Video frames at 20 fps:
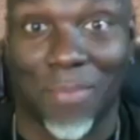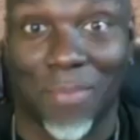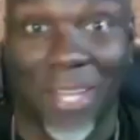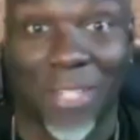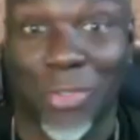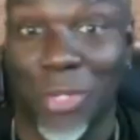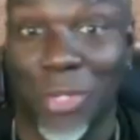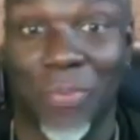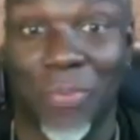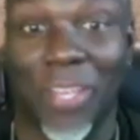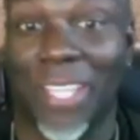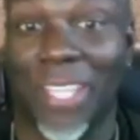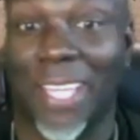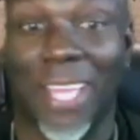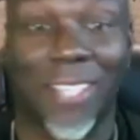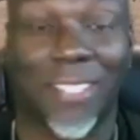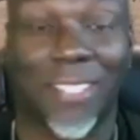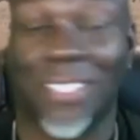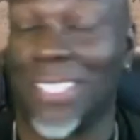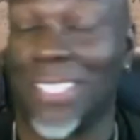dream
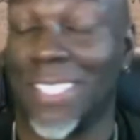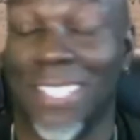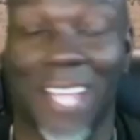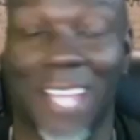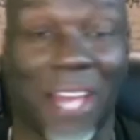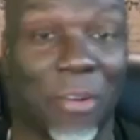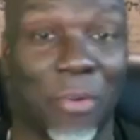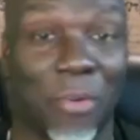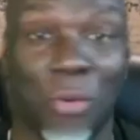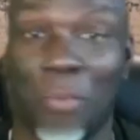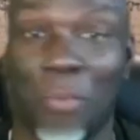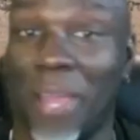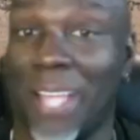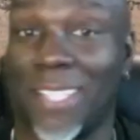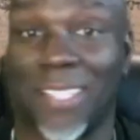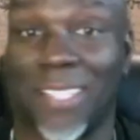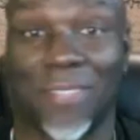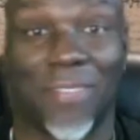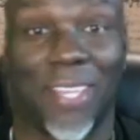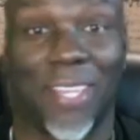vacation is not a
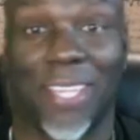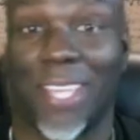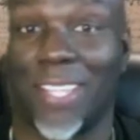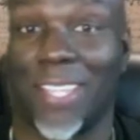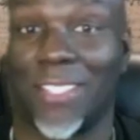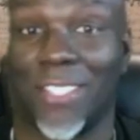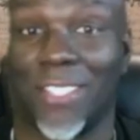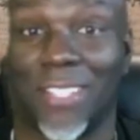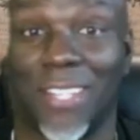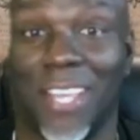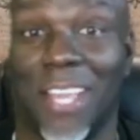romantic vacation.